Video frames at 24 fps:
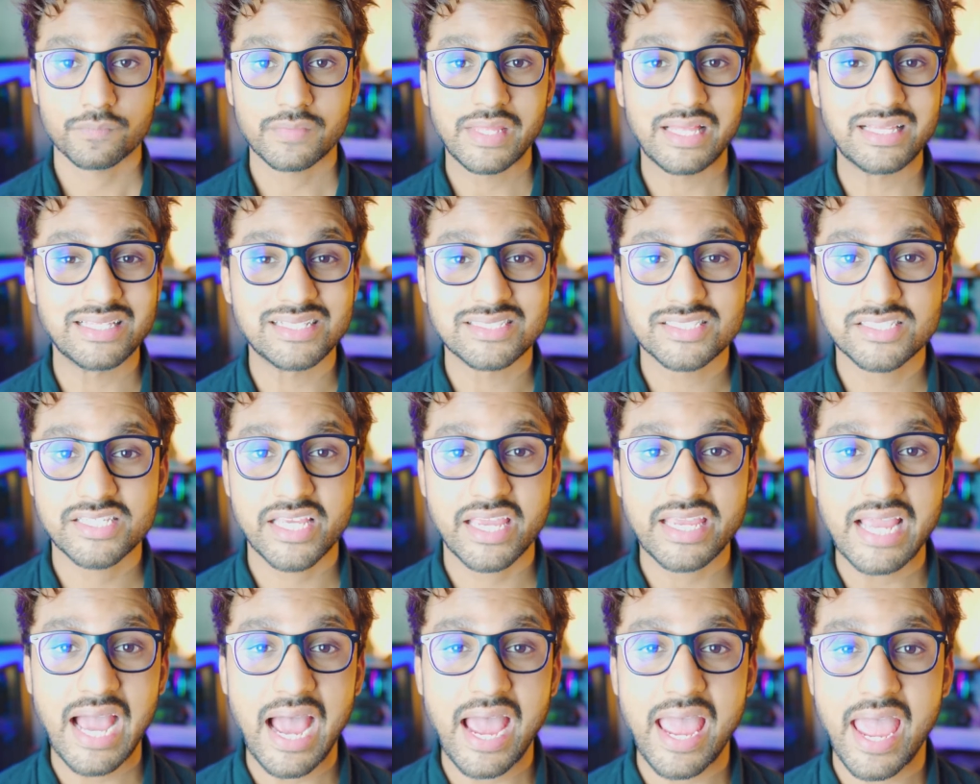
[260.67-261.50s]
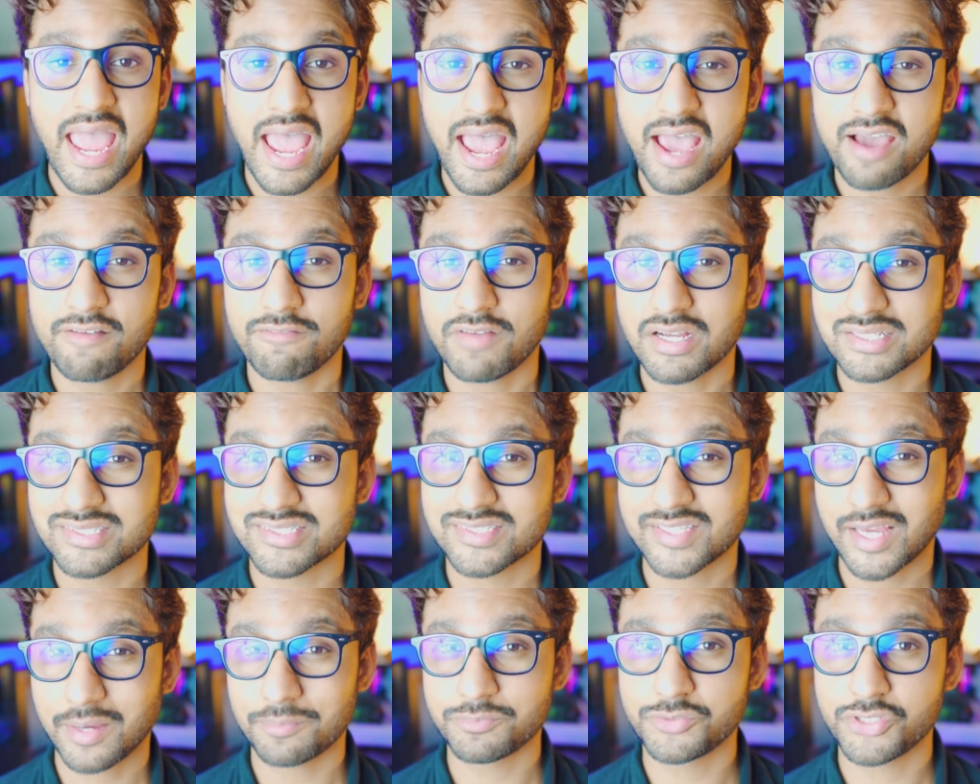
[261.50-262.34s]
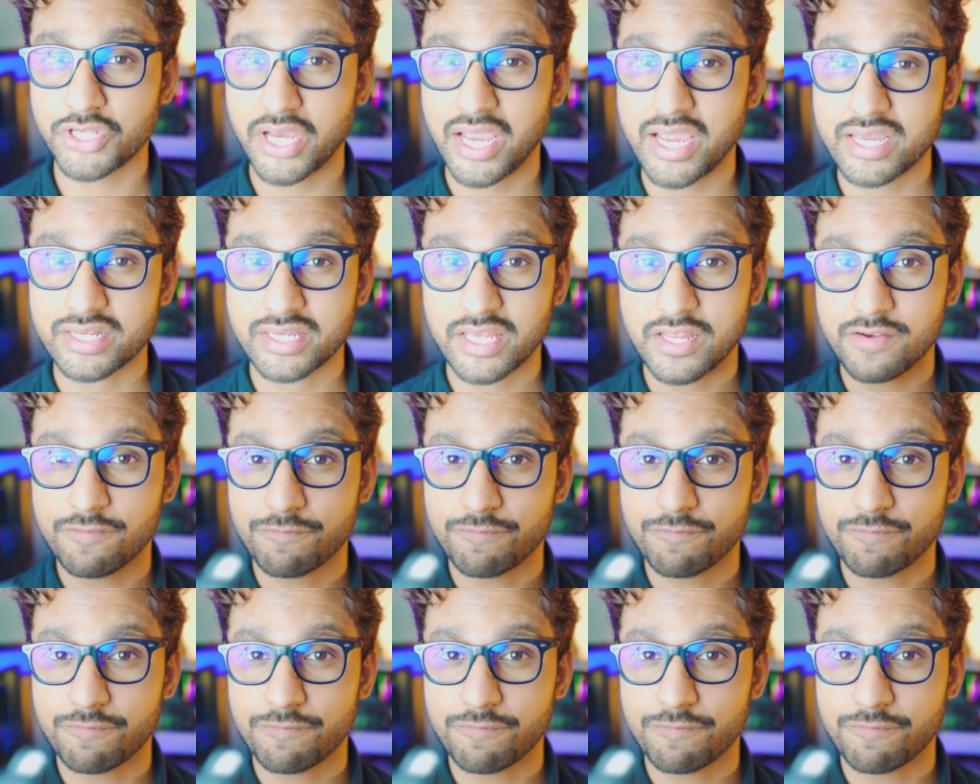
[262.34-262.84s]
And let's say I have a subject in